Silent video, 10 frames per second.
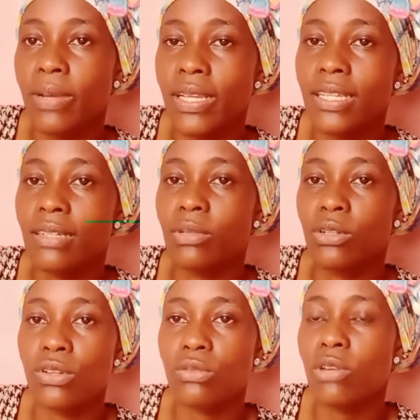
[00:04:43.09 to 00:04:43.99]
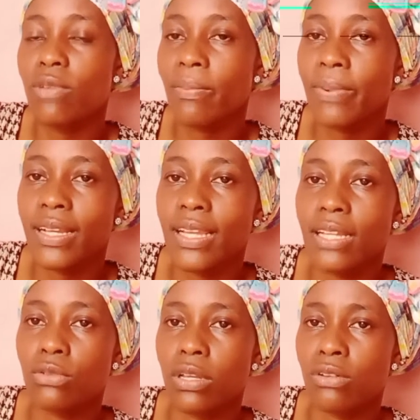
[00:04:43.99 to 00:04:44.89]
Because when you are pregnant, you are not
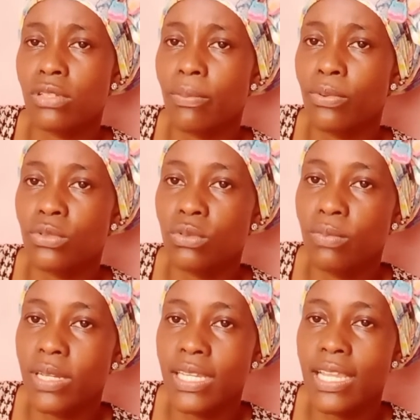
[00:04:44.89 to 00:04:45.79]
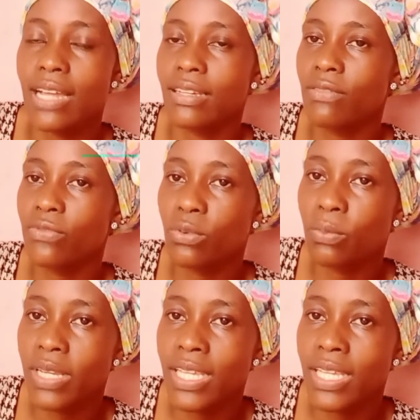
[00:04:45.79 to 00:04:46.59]
supposed to bleed, and if you bleed,